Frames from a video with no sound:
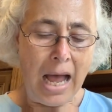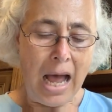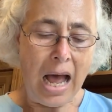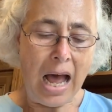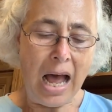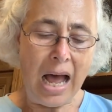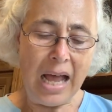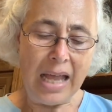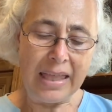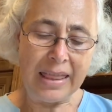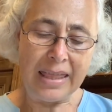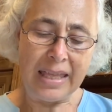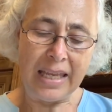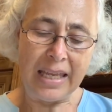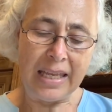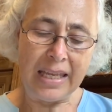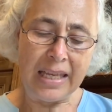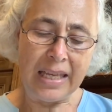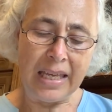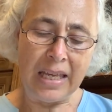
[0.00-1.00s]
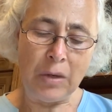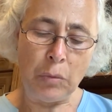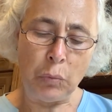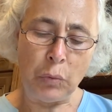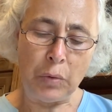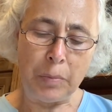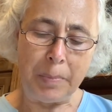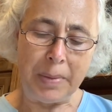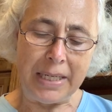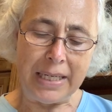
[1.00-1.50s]
I think it
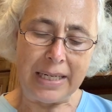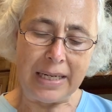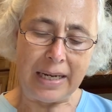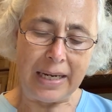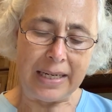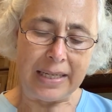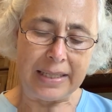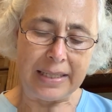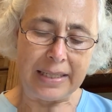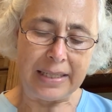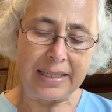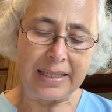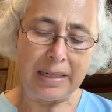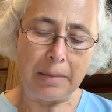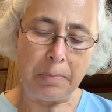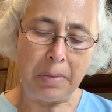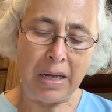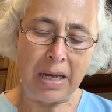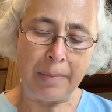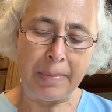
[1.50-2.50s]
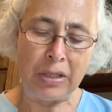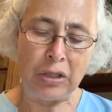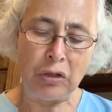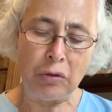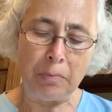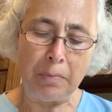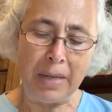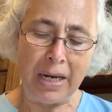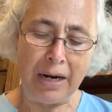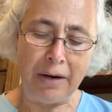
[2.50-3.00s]
would be nice, said Bobby, to
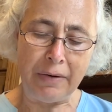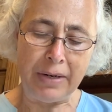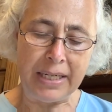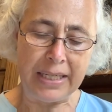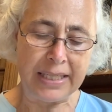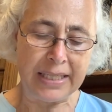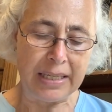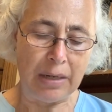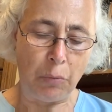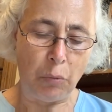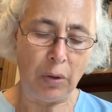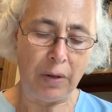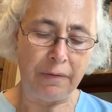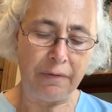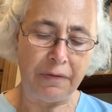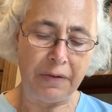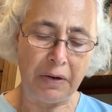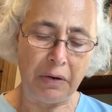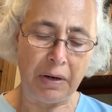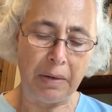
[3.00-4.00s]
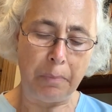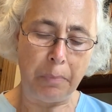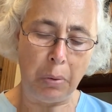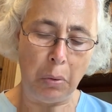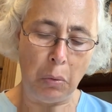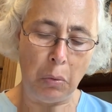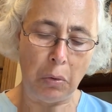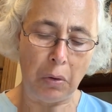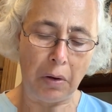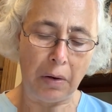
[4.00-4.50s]
marry someone very
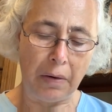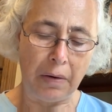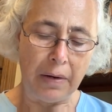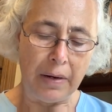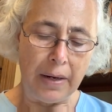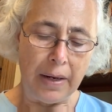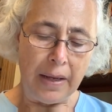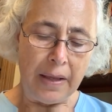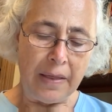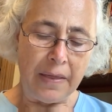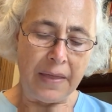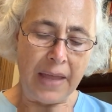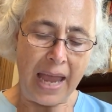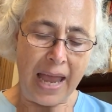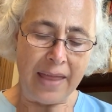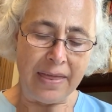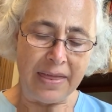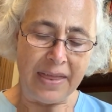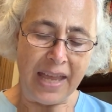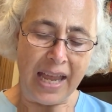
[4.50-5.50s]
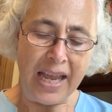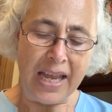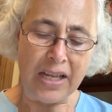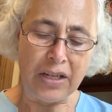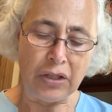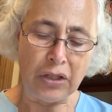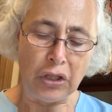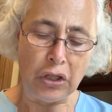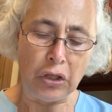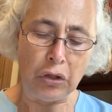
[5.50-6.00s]
poor, and
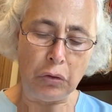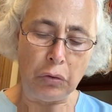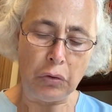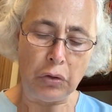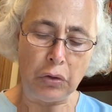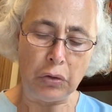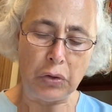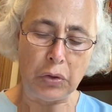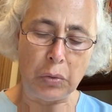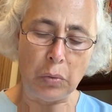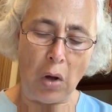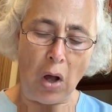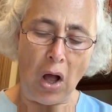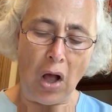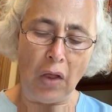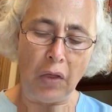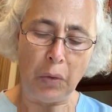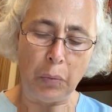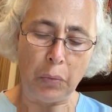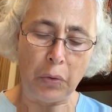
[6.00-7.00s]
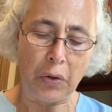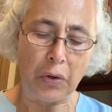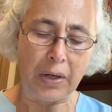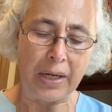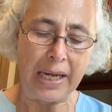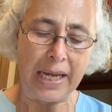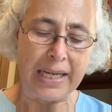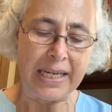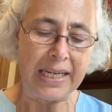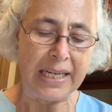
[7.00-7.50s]
then you'd do all the work
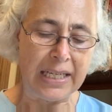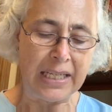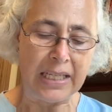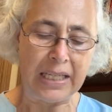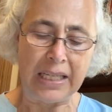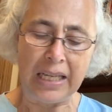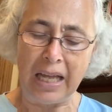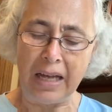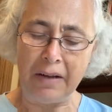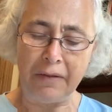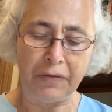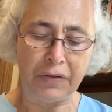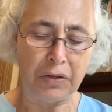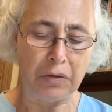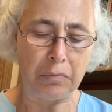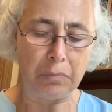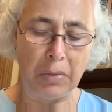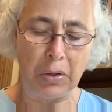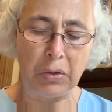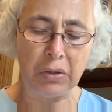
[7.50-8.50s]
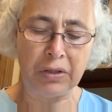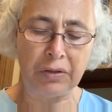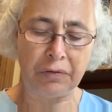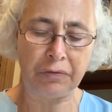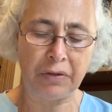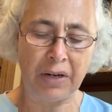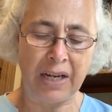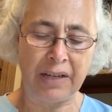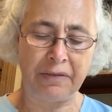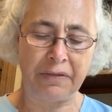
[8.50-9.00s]
and he'd love you most
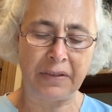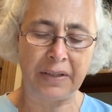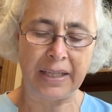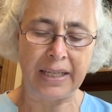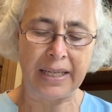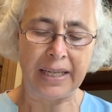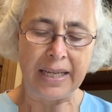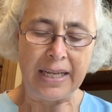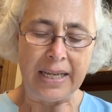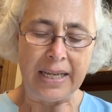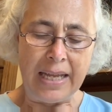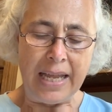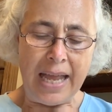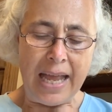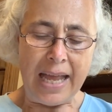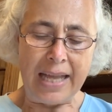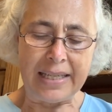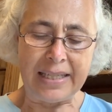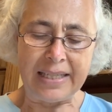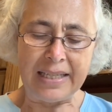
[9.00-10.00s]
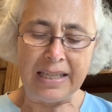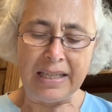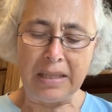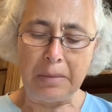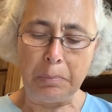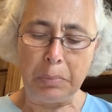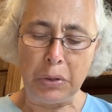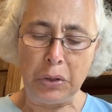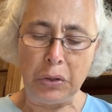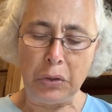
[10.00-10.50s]
frightfully and see the
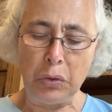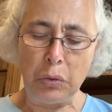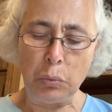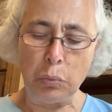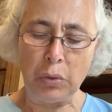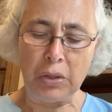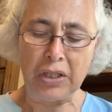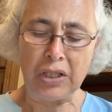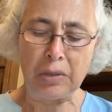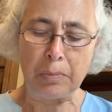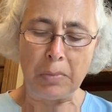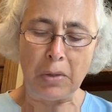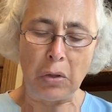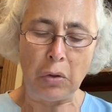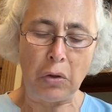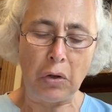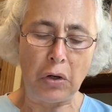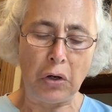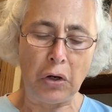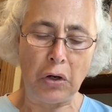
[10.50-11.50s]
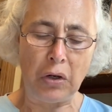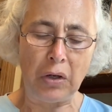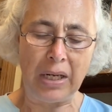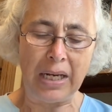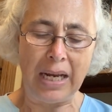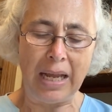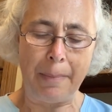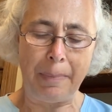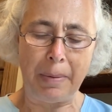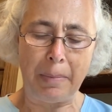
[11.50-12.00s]
blue wood smoke
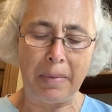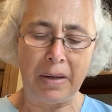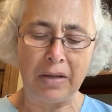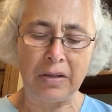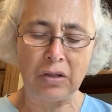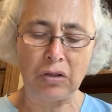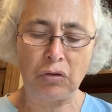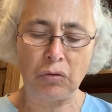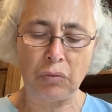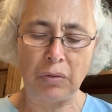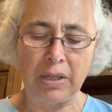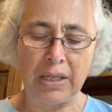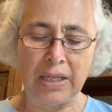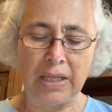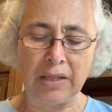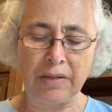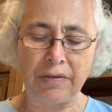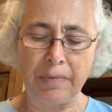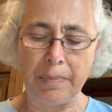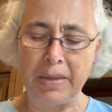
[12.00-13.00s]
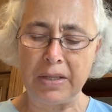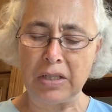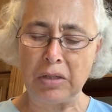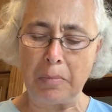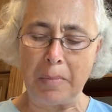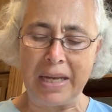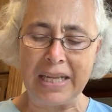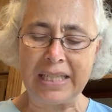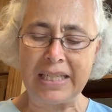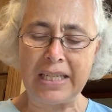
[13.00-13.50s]
curling up among the trees from the
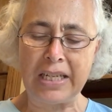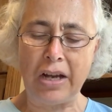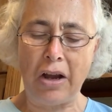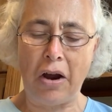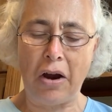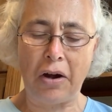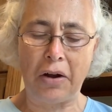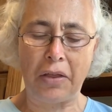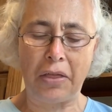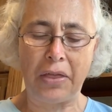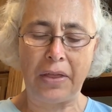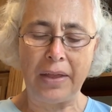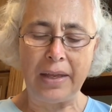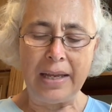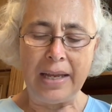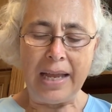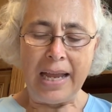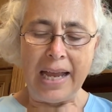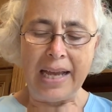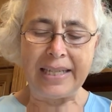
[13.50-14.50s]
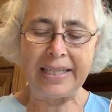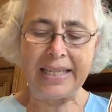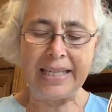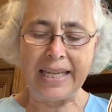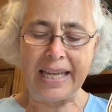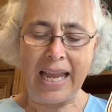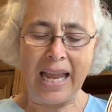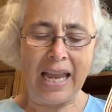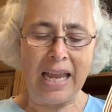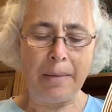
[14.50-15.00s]
domestic hearth as he
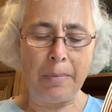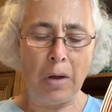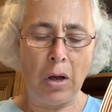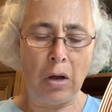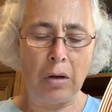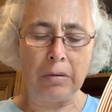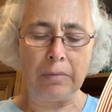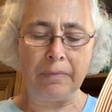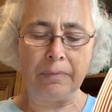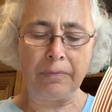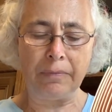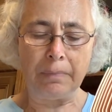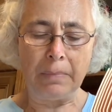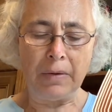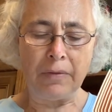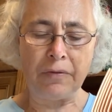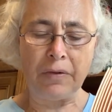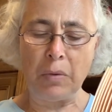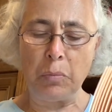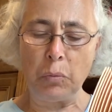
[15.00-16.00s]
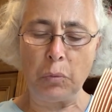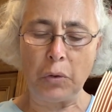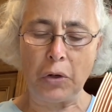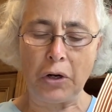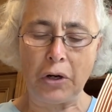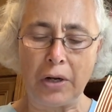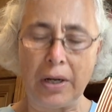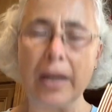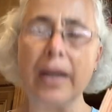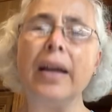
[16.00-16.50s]
came home from
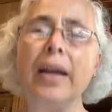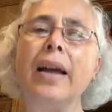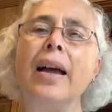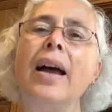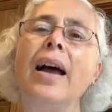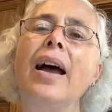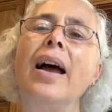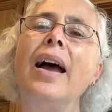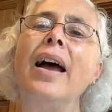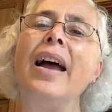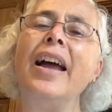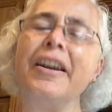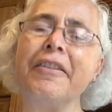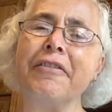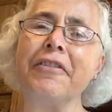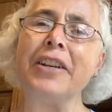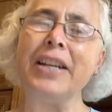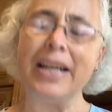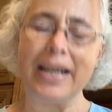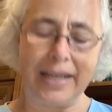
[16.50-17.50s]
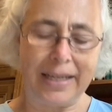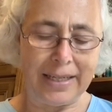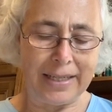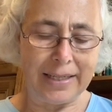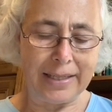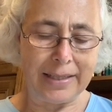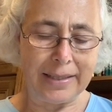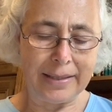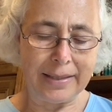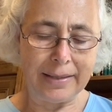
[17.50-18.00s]
work every night.
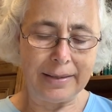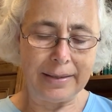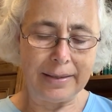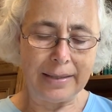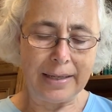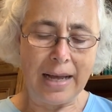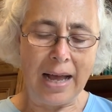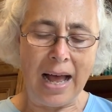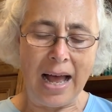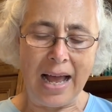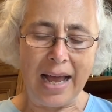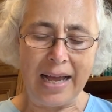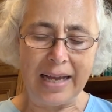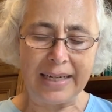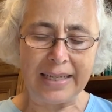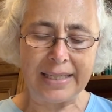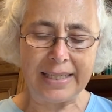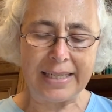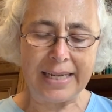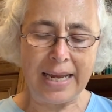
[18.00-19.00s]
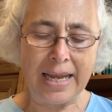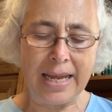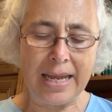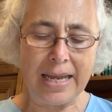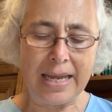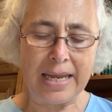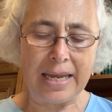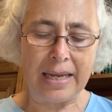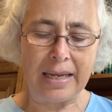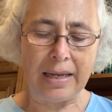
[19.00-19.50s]
I
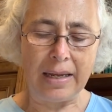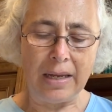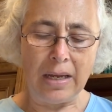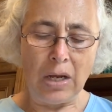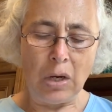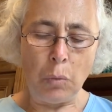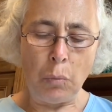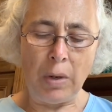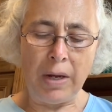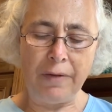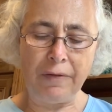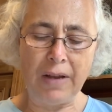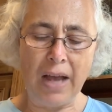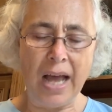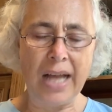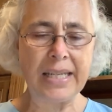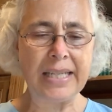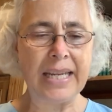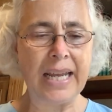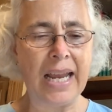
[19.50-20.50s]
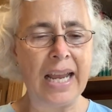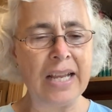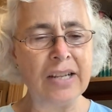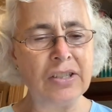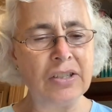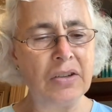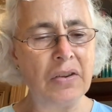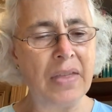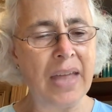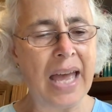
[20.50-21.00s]
say, we've got to
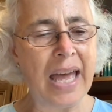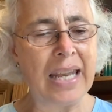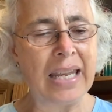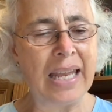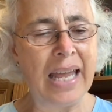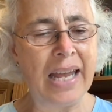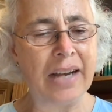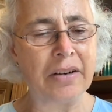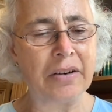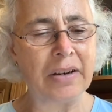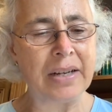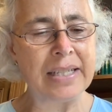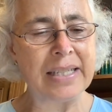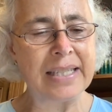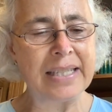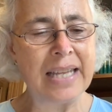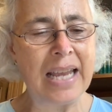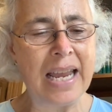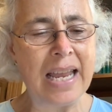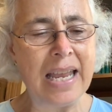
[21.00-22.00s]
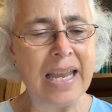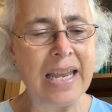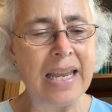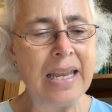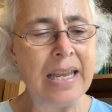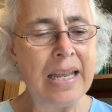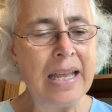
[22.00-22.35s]
answer that letter and say